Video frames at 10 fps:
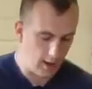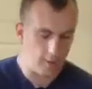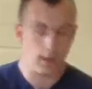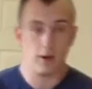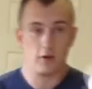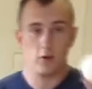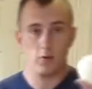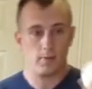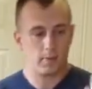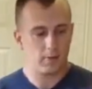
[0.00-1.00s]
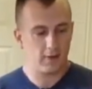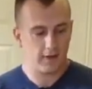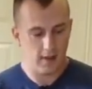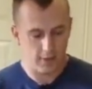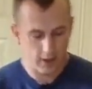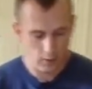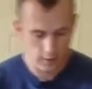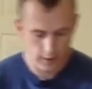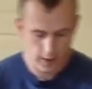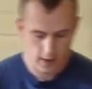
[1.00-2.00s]
I'm going to do the same thing
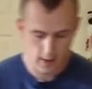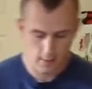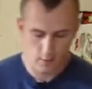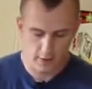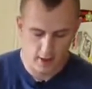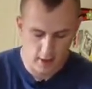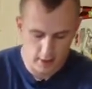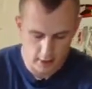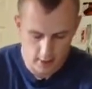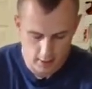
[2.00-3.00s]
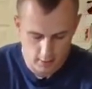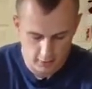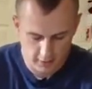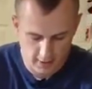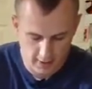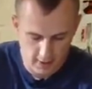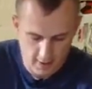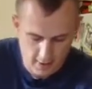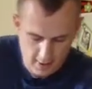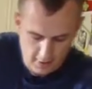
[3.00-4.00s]
with the onion here. I'm just going to cut
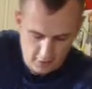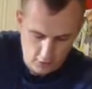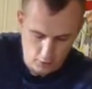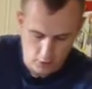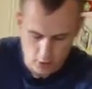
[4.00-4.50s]
it into